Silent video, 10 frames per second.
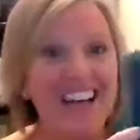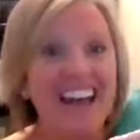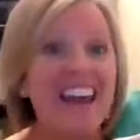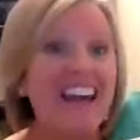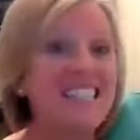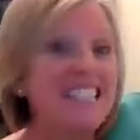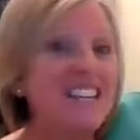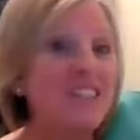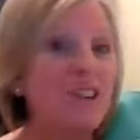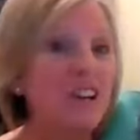And actually,
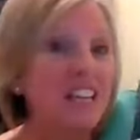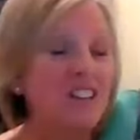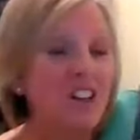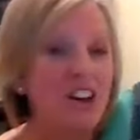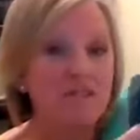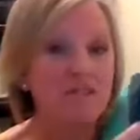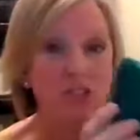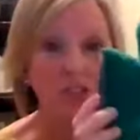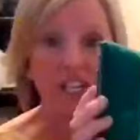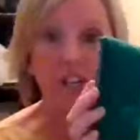if you're in a lot of
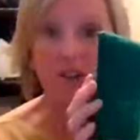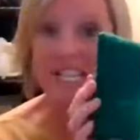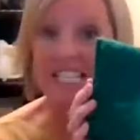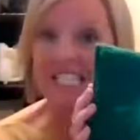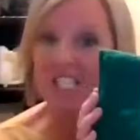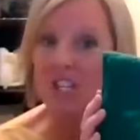dirt and grease,